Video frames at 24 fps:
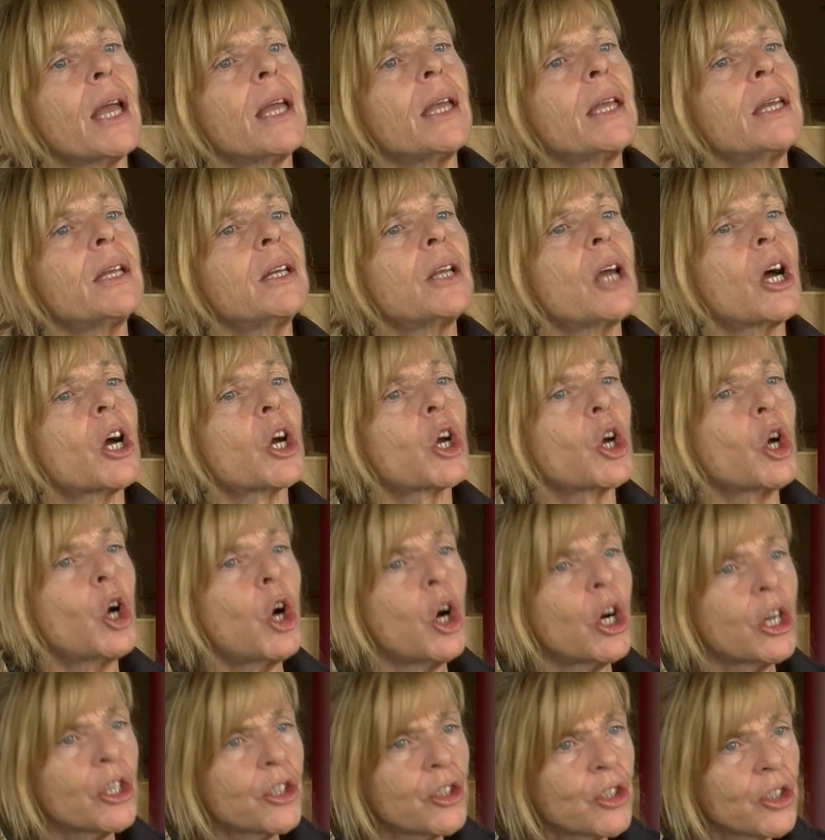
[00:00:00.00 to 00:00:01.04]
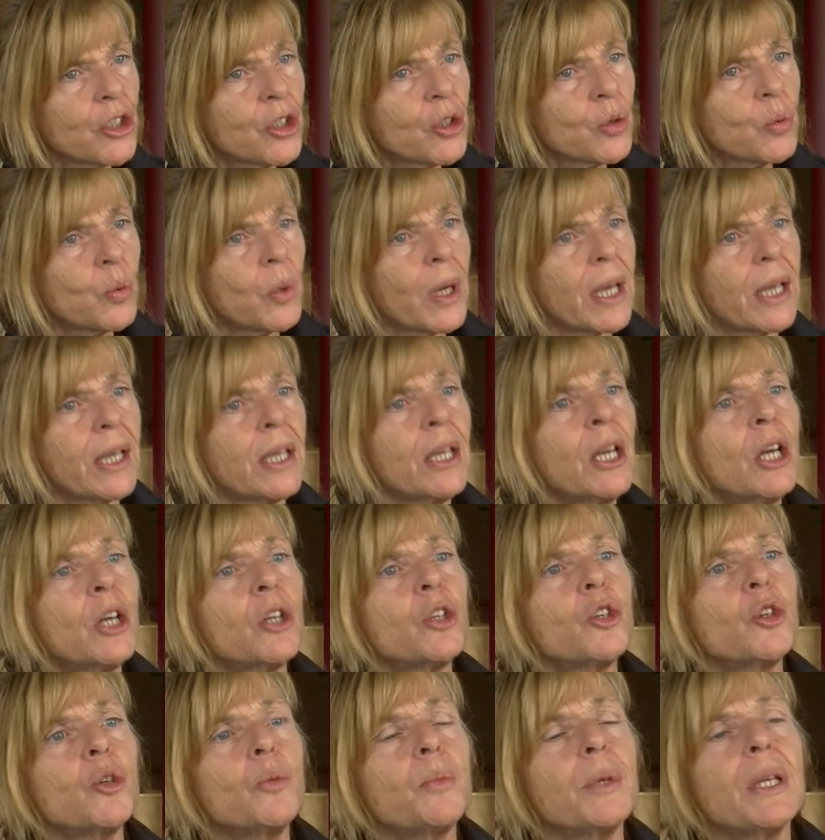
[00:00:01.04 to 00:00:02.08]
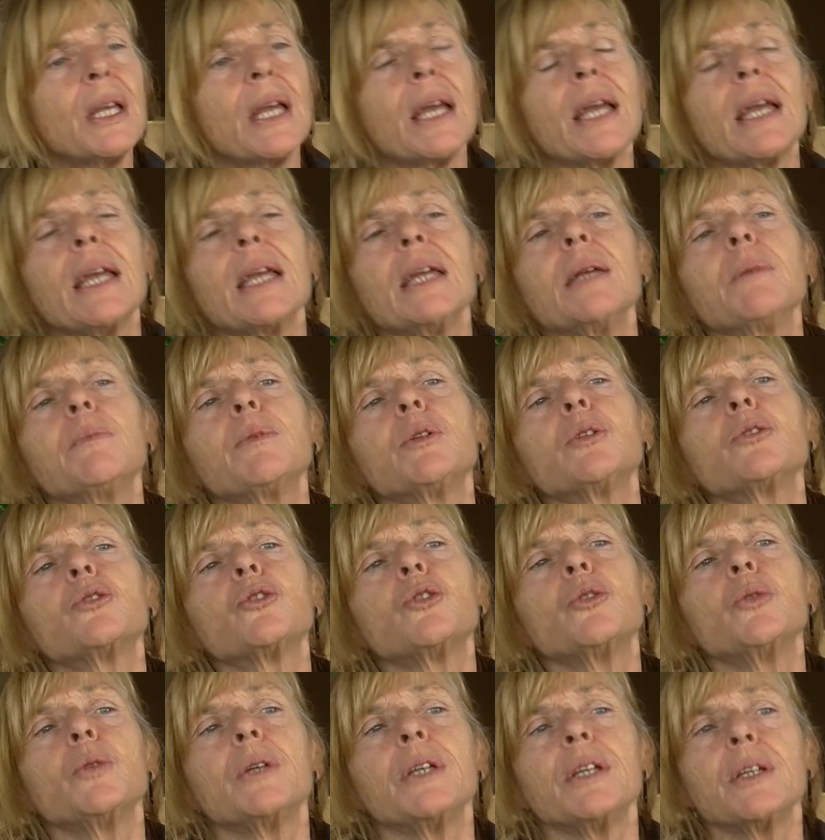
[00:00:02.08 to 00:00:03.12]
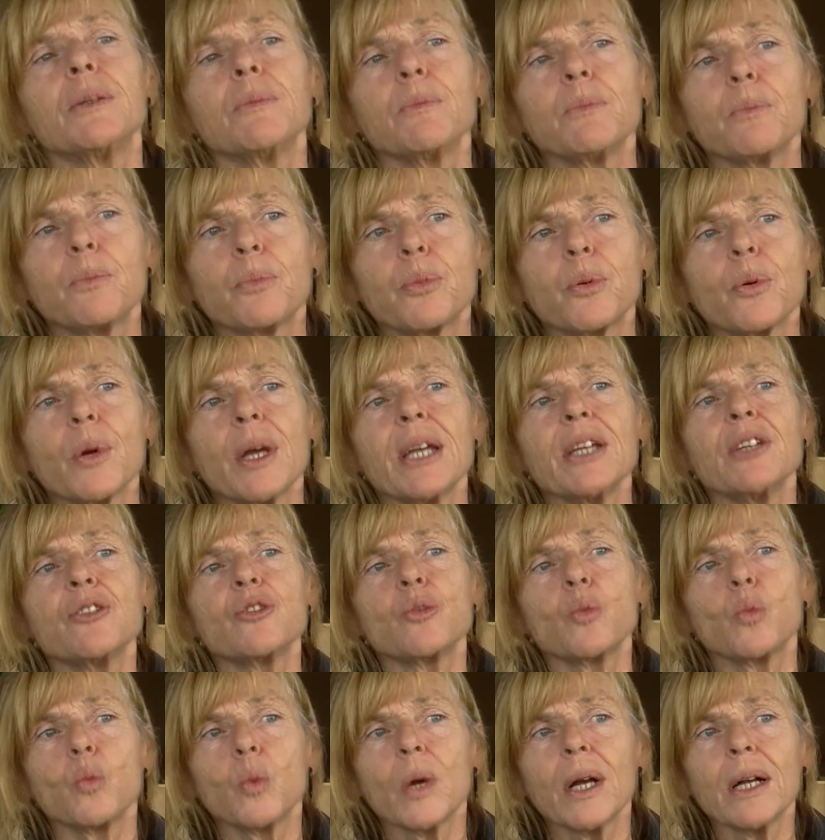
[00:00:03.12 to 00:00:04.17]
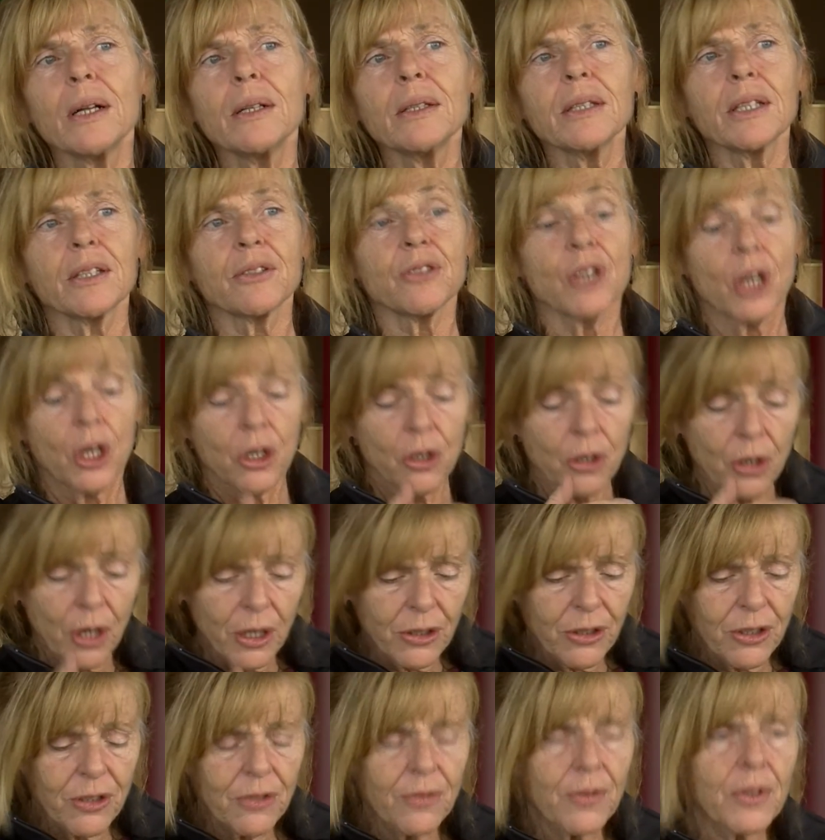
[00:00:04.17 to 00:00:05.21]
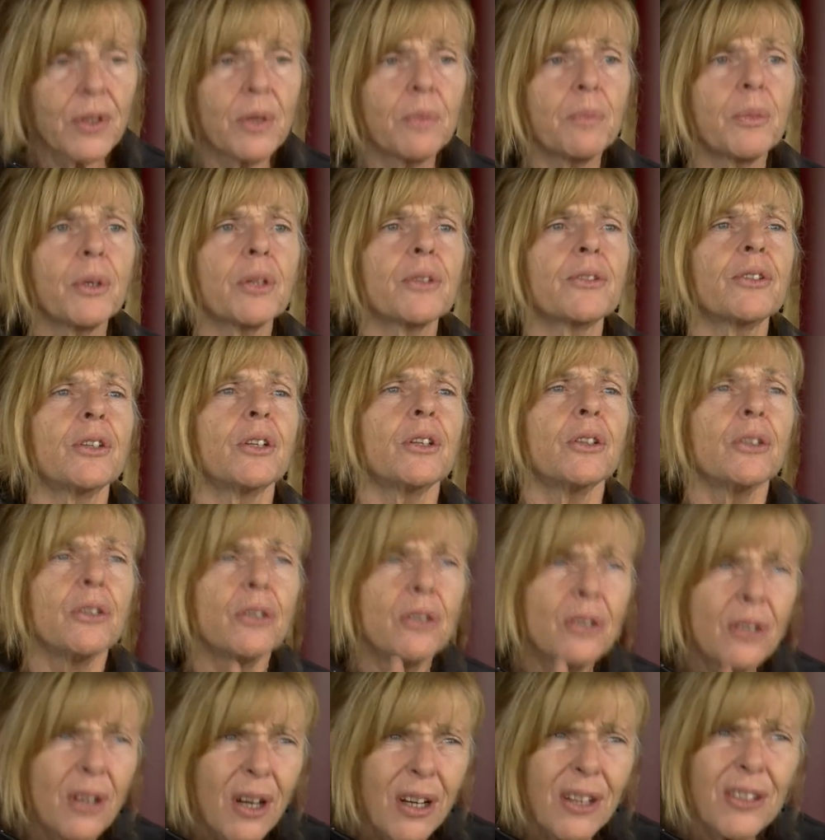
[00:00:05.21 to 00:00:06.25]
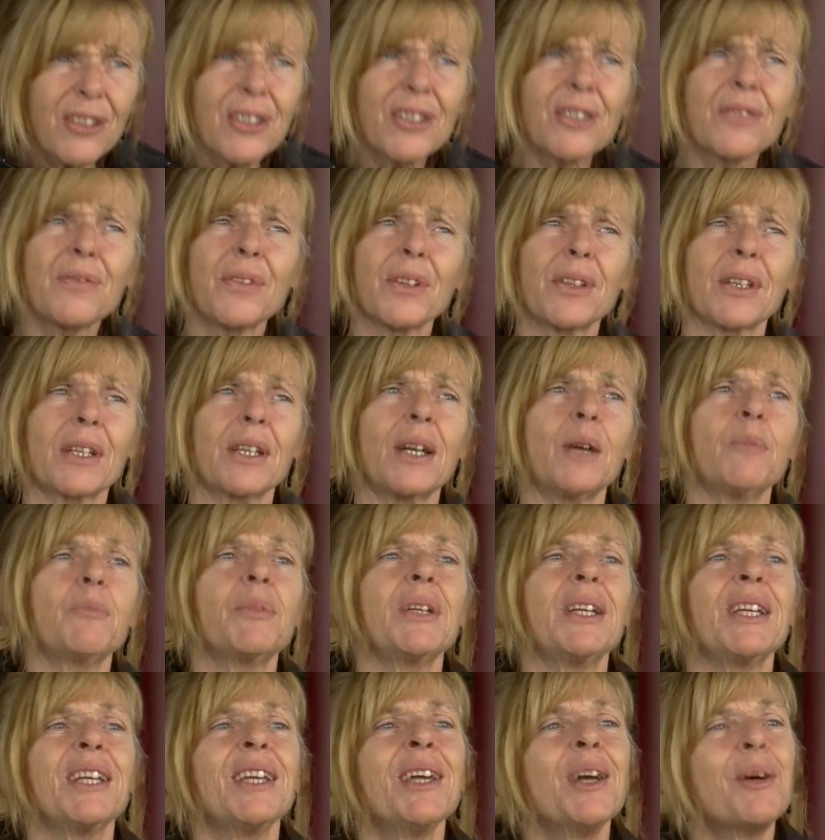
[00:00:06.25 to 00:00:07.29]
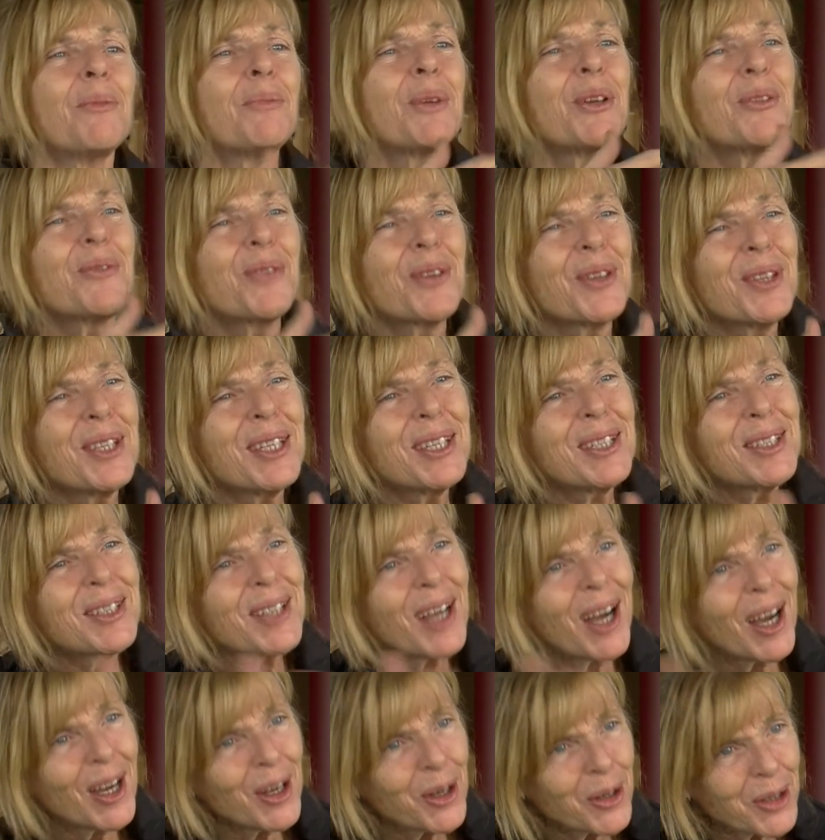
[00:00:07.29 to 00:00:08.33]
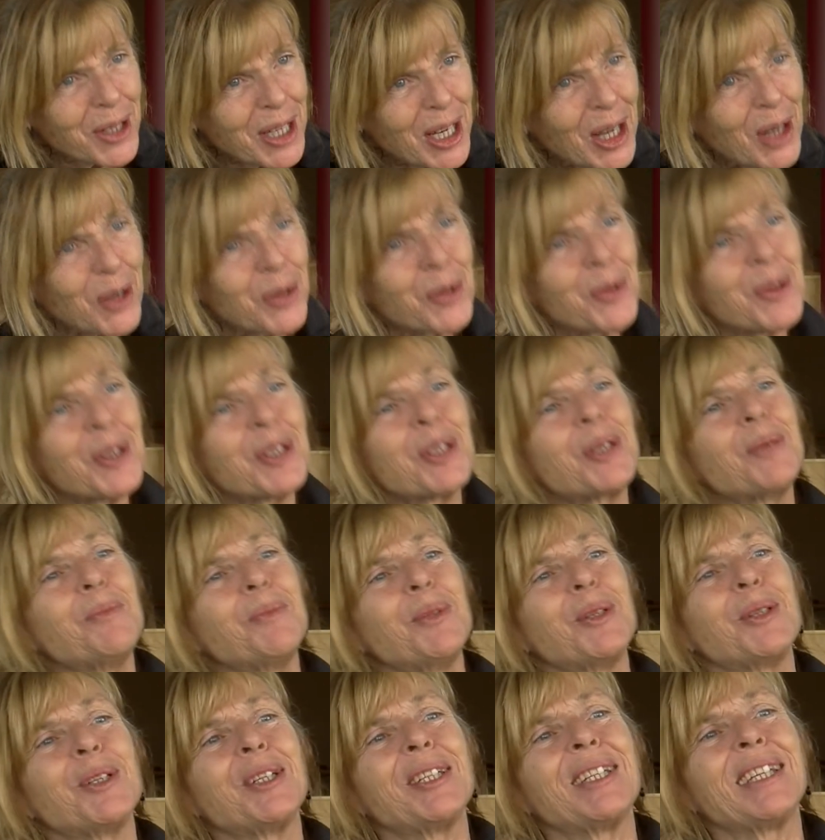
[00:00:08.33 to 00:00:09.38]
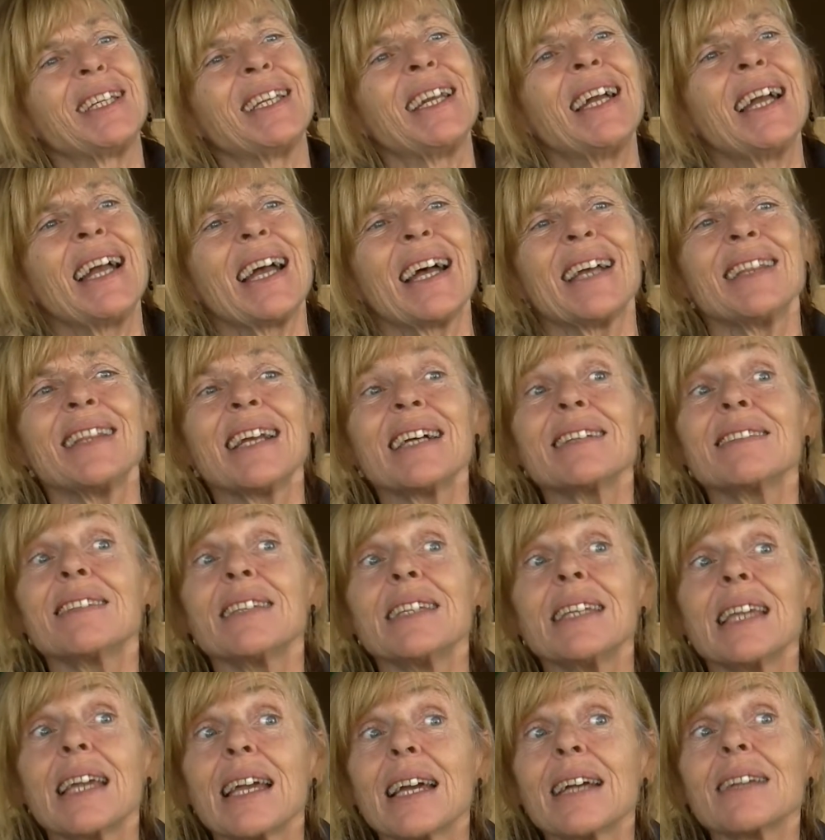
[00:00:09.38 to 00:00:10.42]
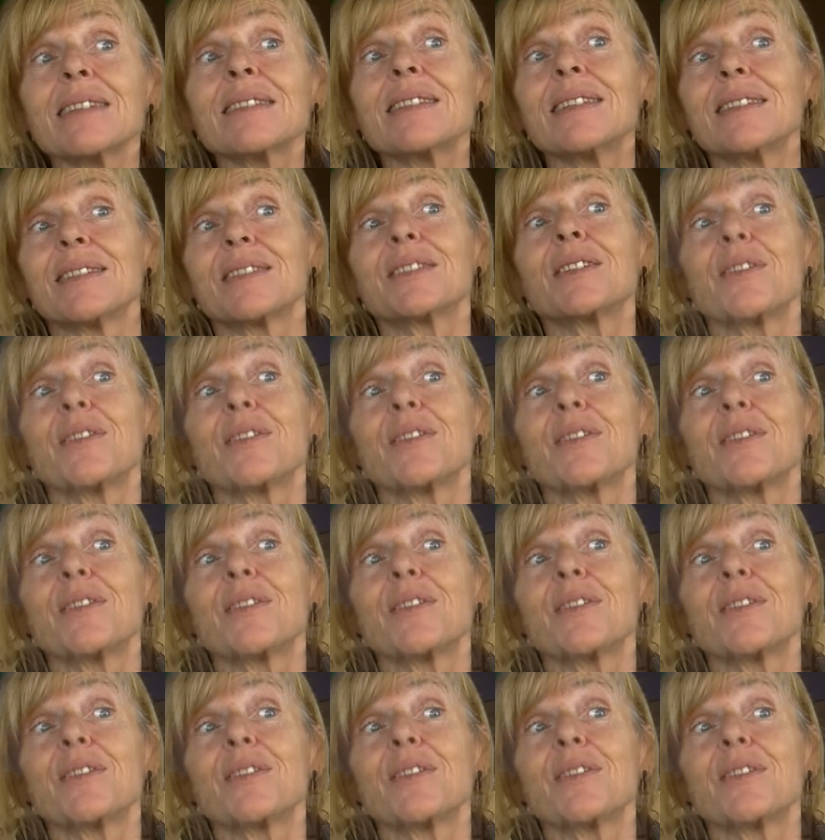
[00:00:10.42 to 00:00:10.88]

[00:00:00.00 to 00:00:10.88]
in a conscious way, to be able to embrace wellness, not just for the person, not just for the company, but for the entire Calgary community. And that's the essence